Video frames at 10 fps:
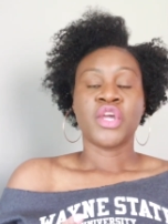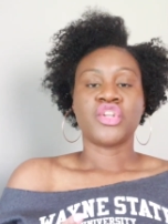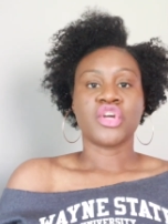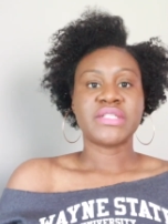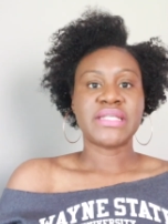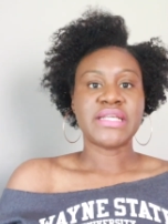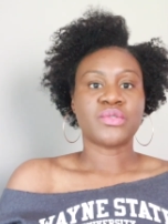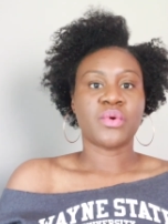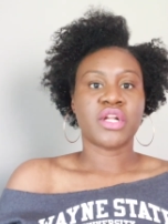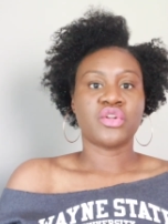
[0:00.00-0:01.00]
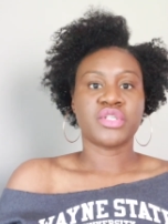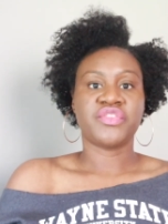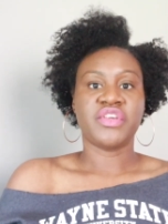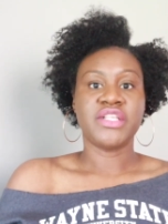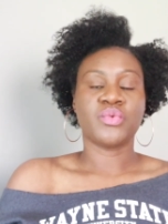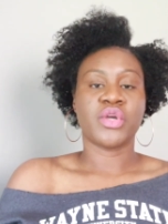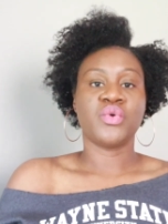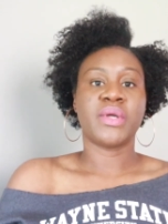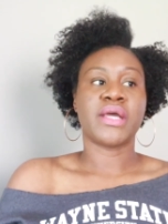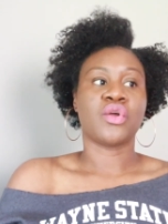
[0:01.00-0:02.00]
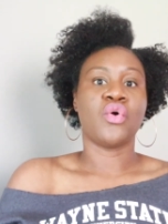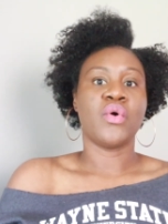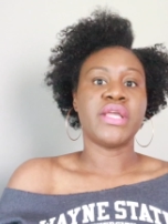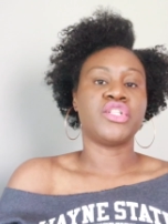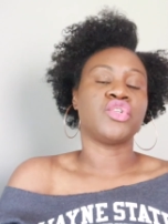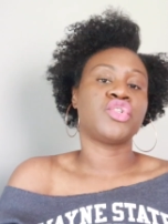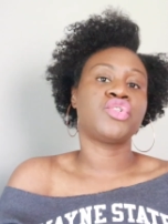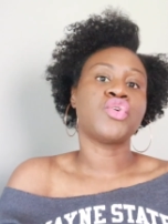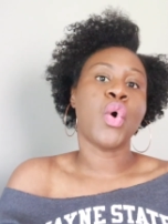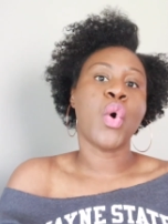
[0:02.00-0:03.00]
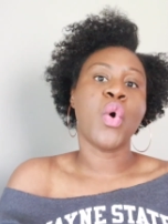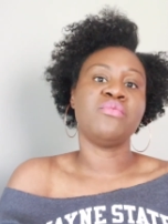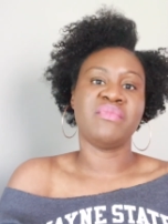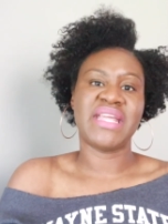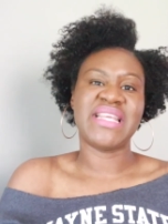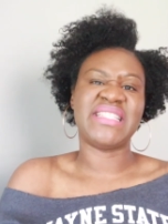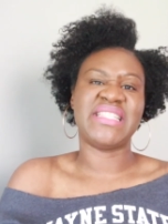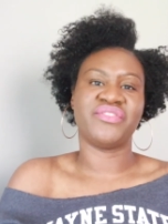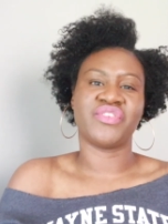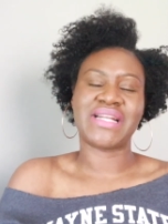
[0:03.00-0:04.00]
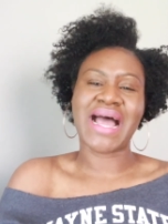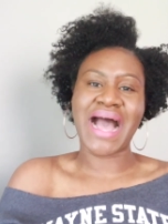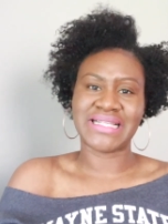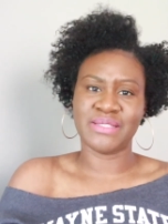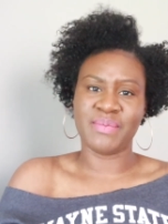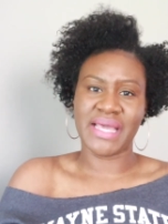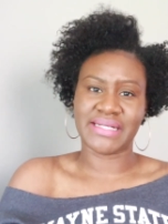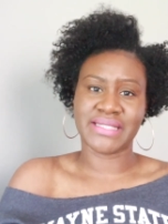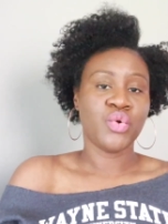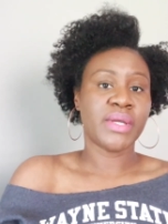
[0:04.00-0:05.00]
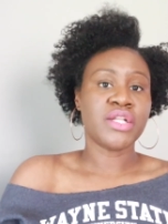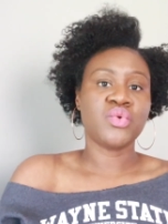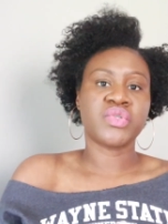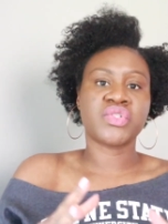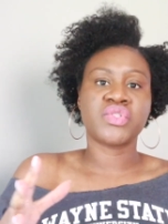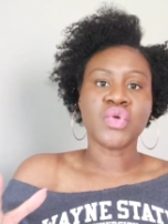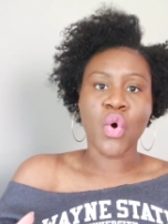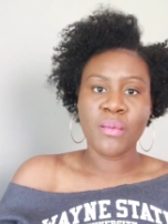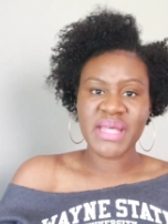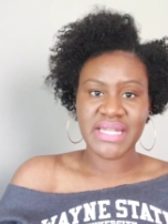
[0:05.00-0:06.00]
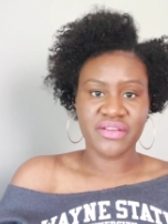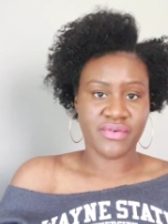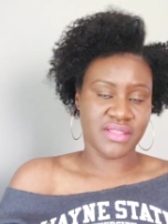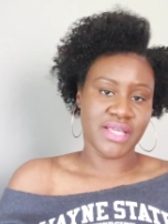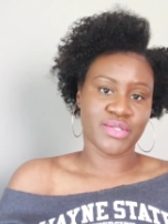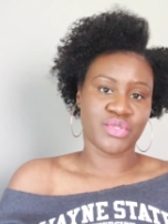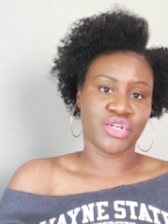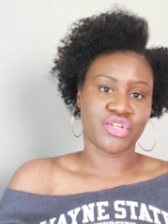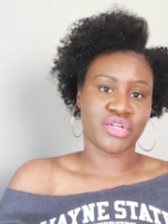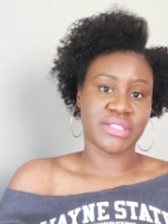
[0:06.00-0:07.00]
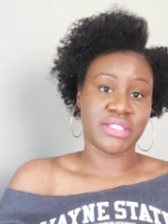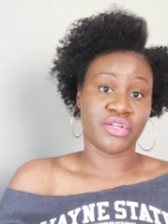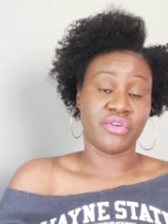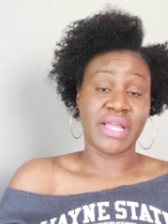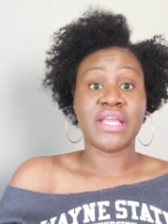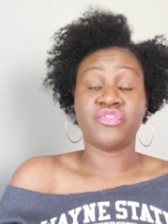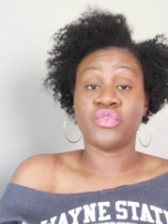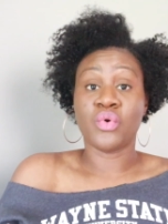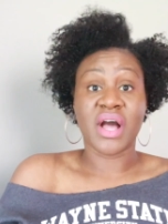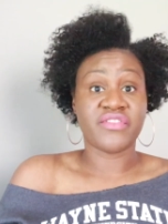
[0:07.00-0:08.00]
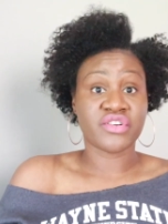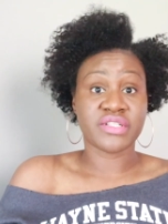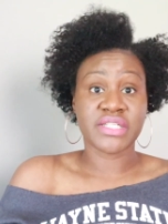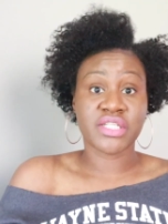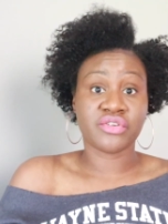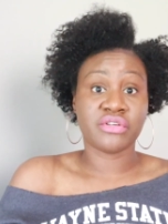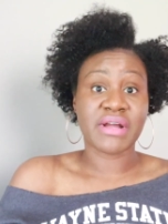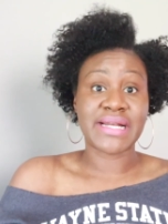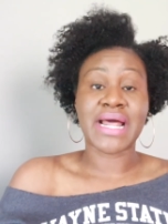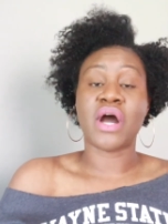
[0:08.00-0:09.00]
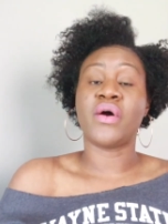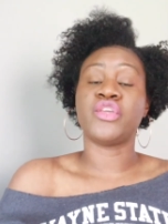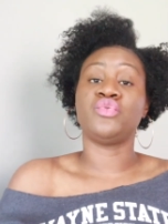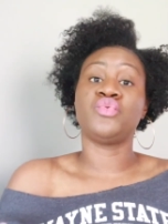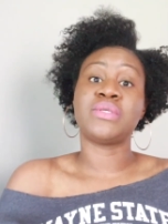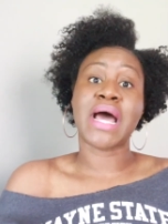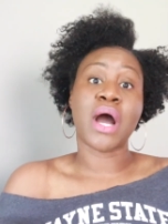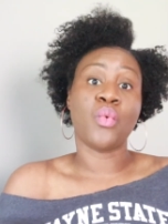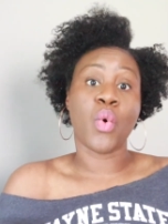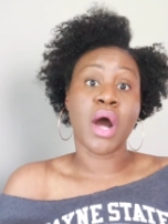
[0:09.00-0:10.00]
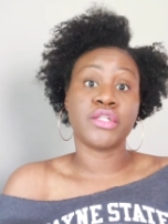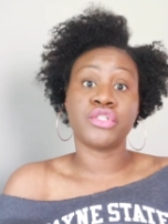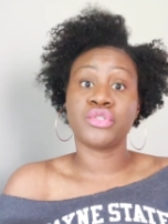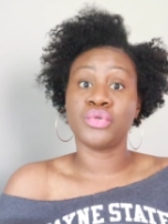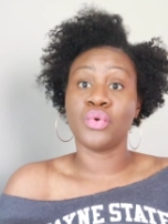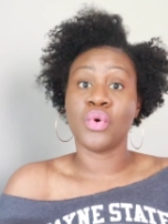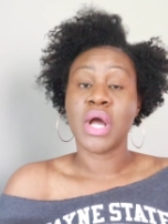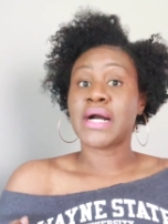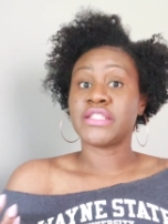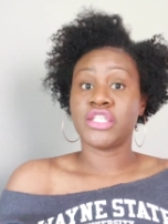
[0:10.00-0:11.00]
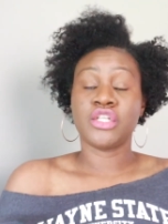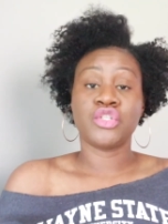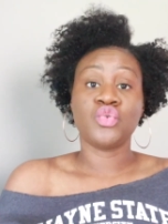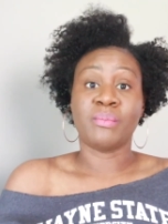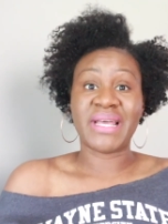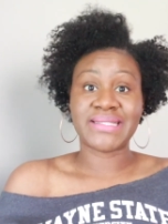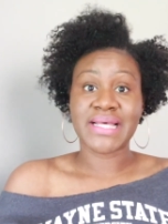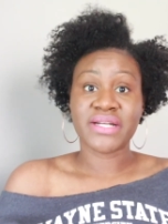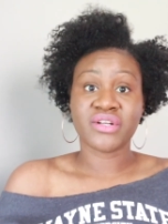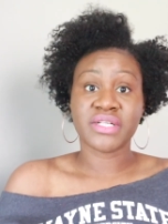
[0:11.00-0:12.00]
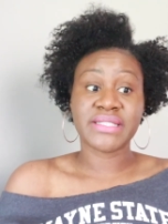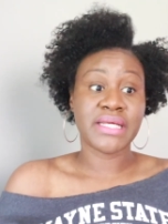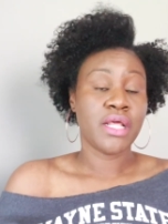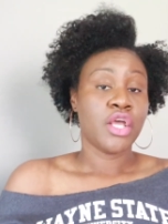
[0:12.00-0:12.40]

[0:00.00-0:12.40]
nursing is one of those fields where you can go into so many different aspects. You can do so many different things with your nursing degree. If you have a nursing degree right now and you do not want to continue to do bedside nursing,